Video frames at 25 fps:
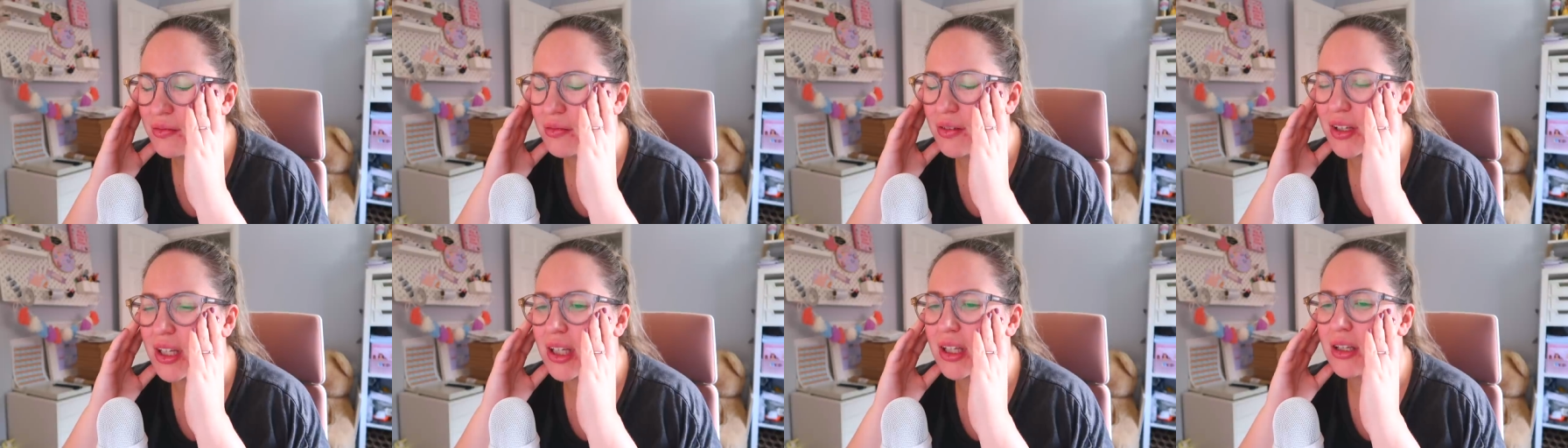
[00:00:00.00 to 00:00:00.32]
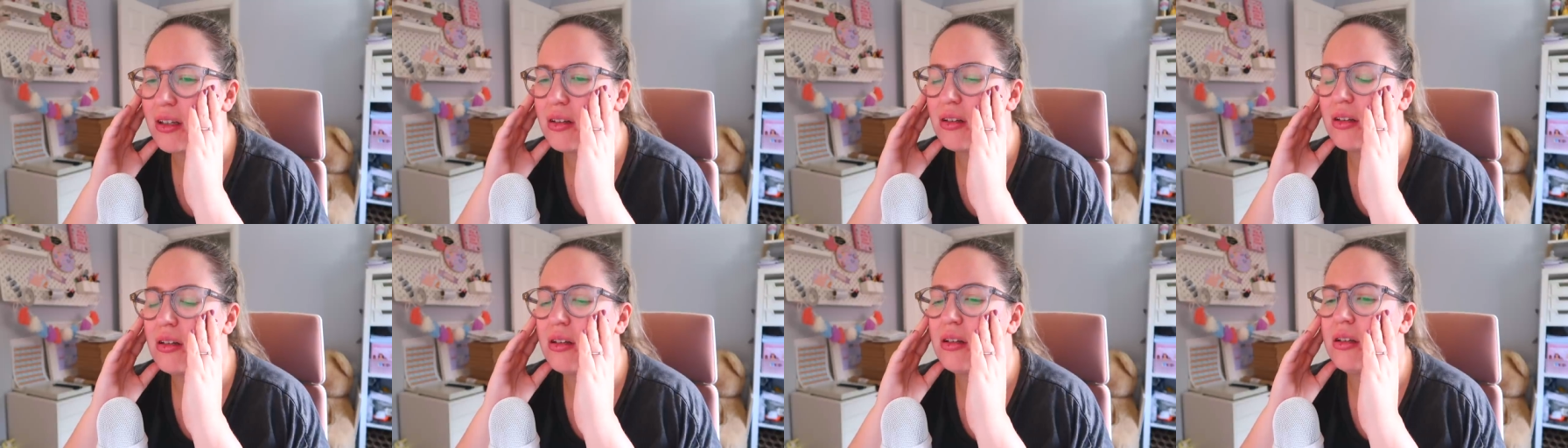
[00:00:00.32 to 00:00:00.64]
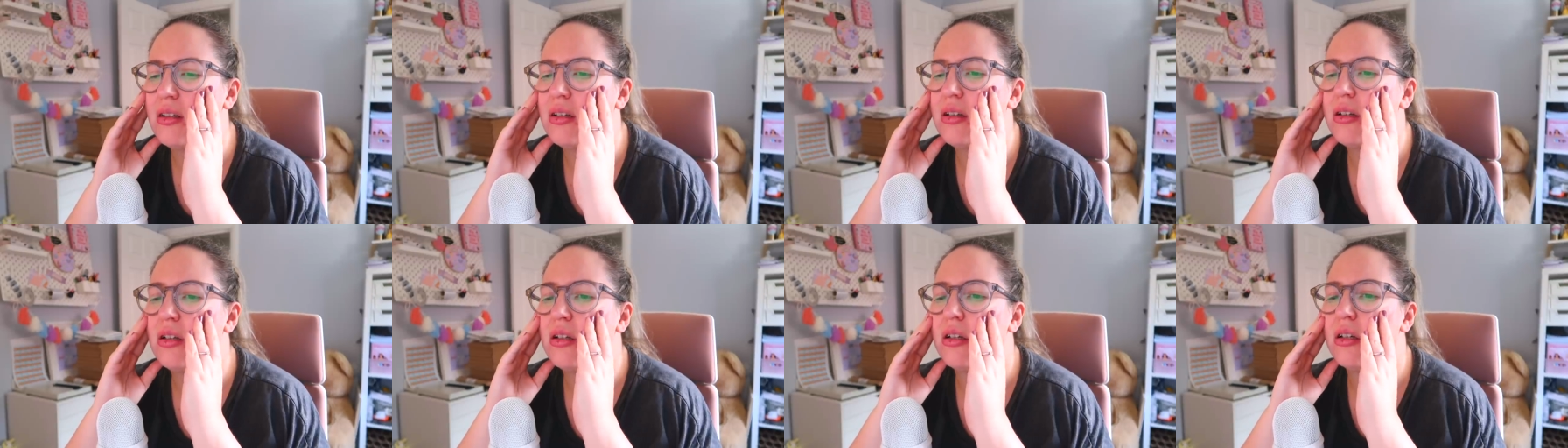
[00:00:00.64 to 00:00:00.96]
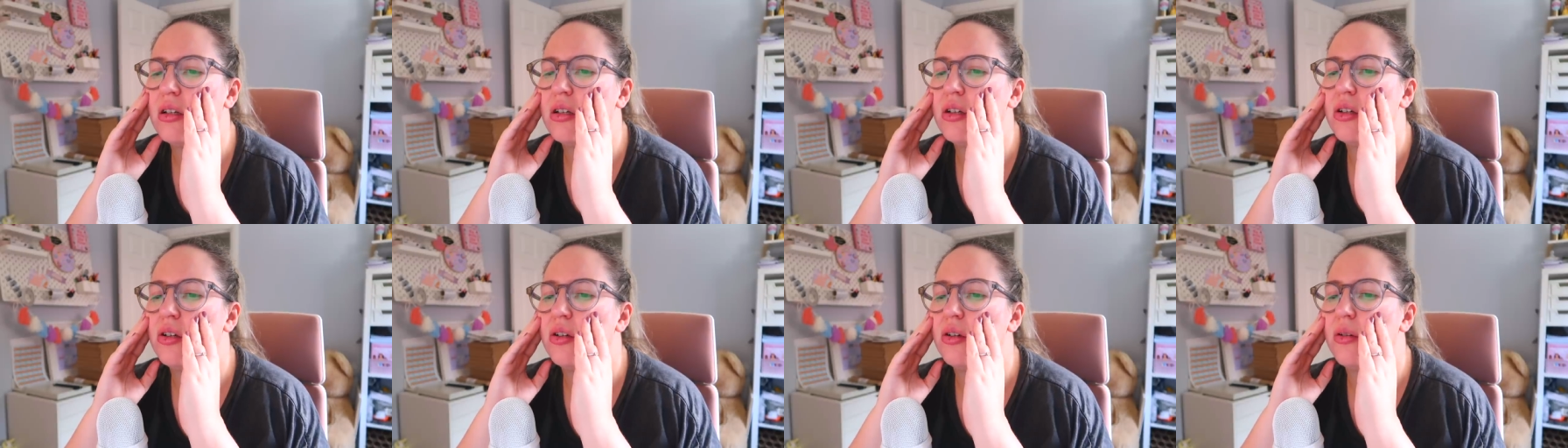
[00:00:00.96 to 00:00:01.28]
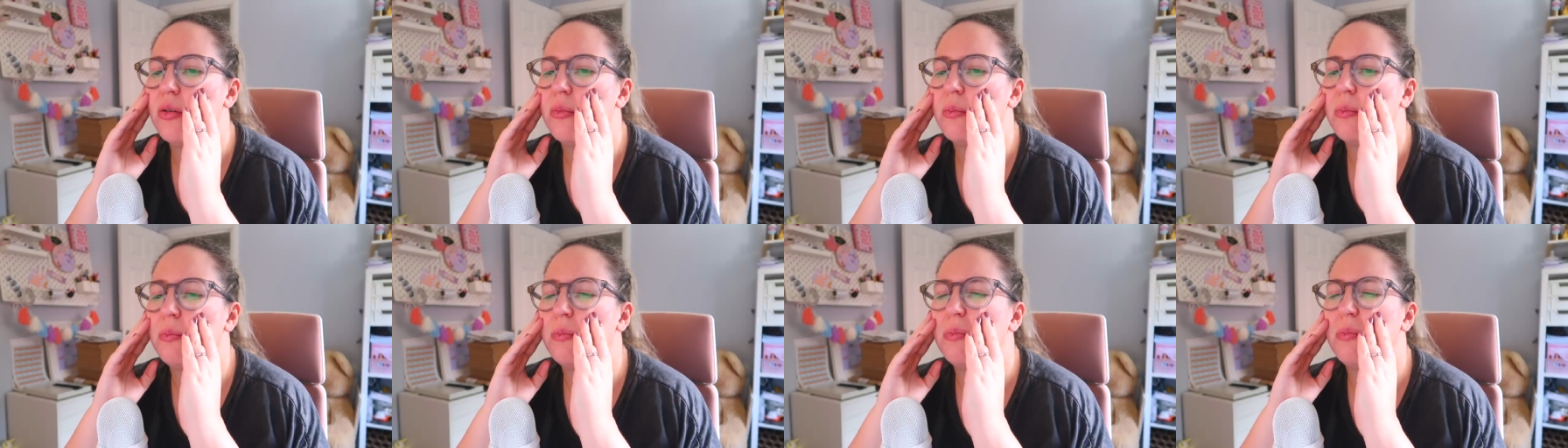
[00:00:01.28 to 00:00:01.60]
feel
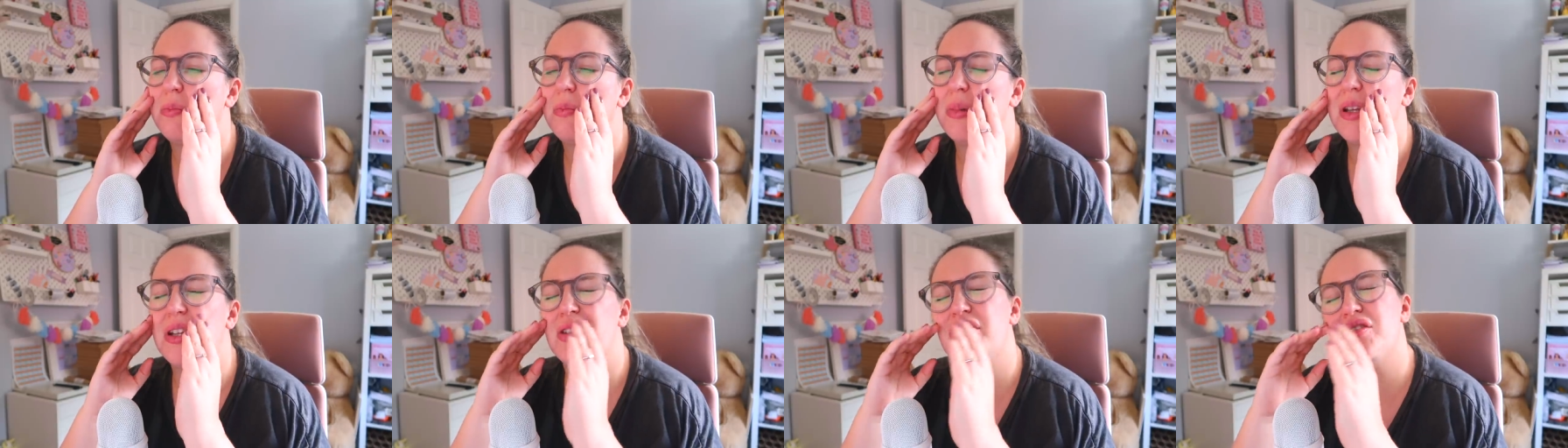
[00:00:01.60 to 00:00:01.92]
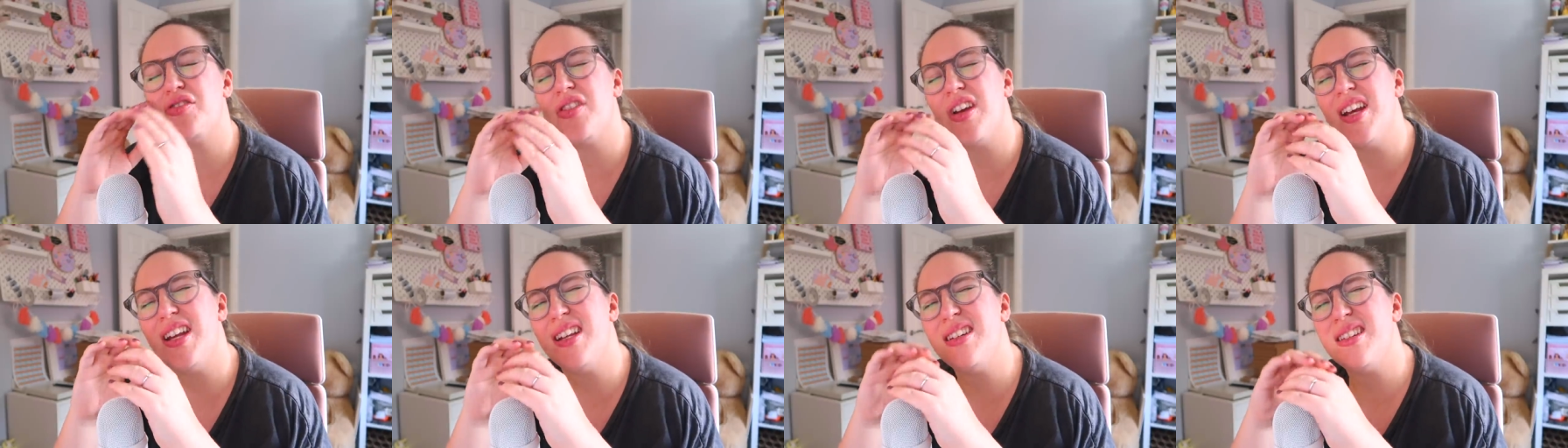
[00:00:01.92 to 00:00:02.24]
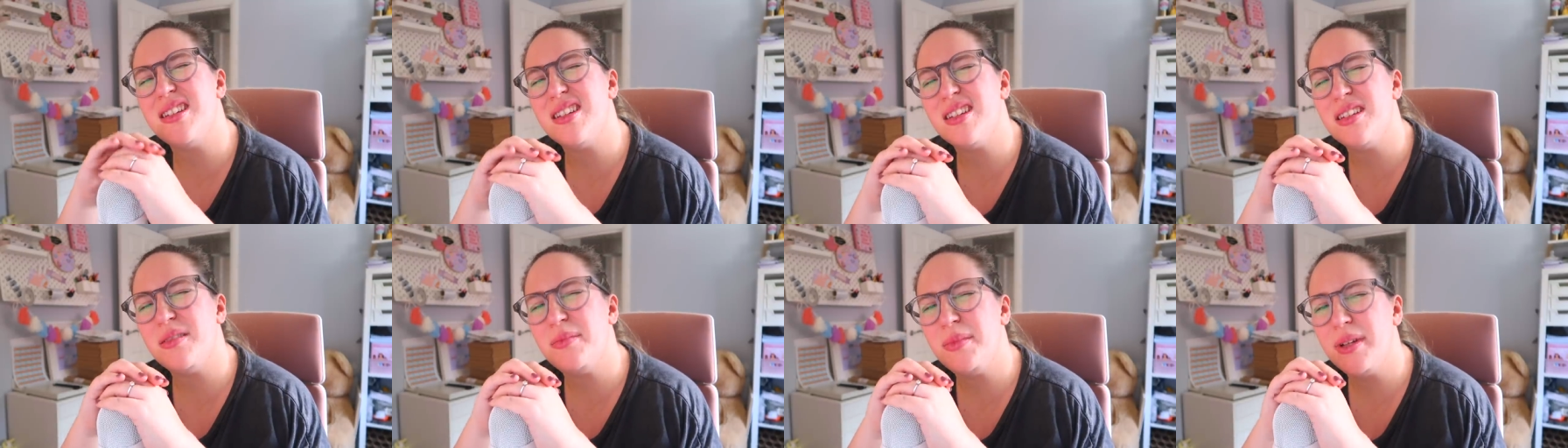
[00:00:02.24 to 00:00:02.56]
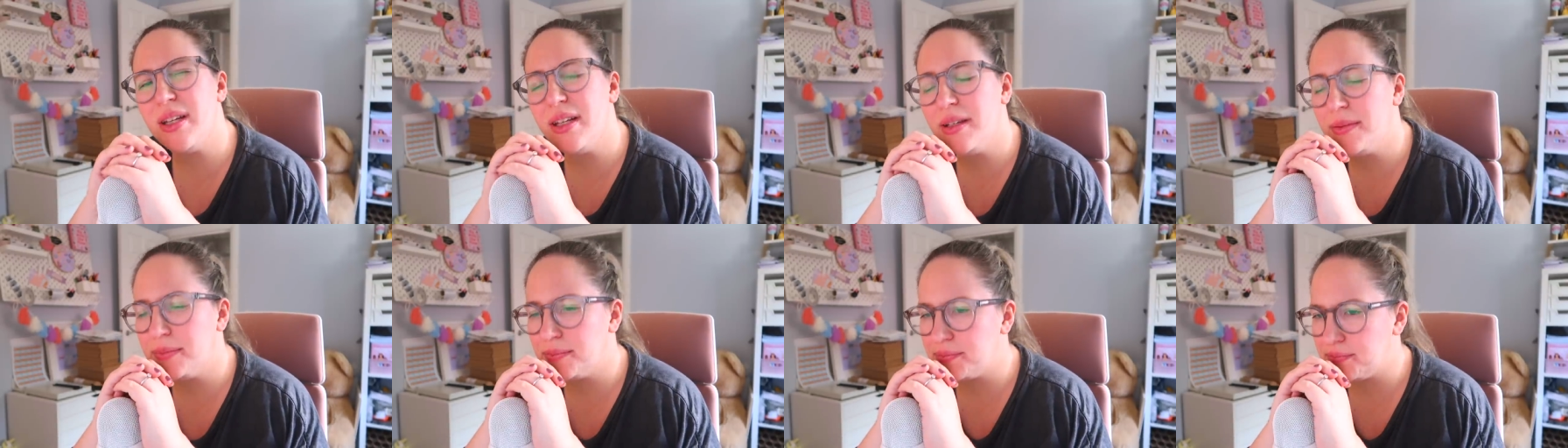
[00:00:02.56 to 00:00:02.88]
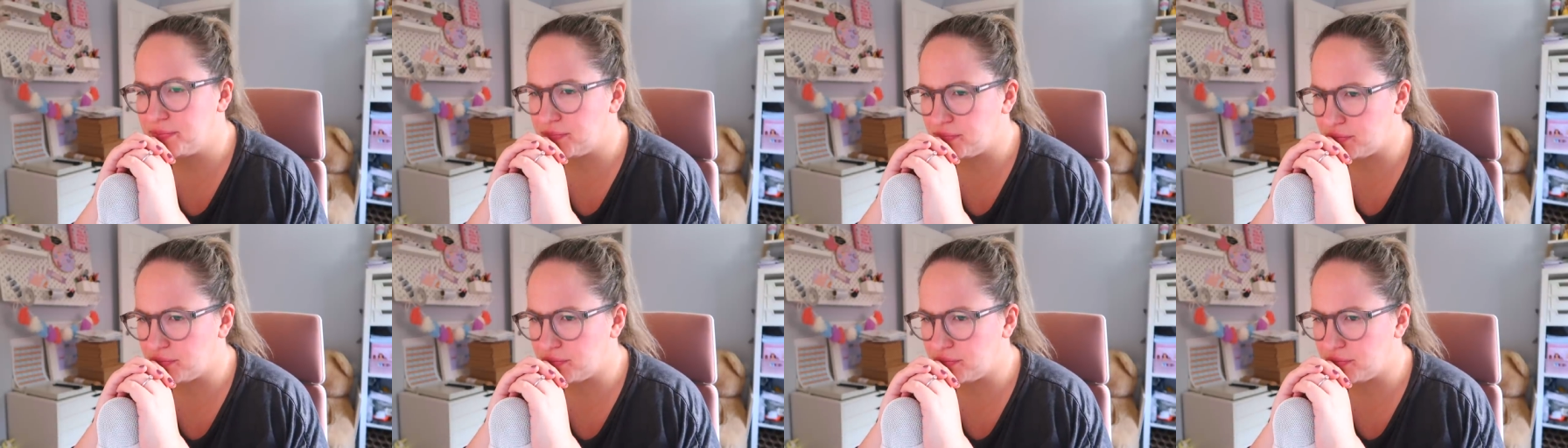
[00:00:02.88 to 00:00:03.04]
bit drained at the minute.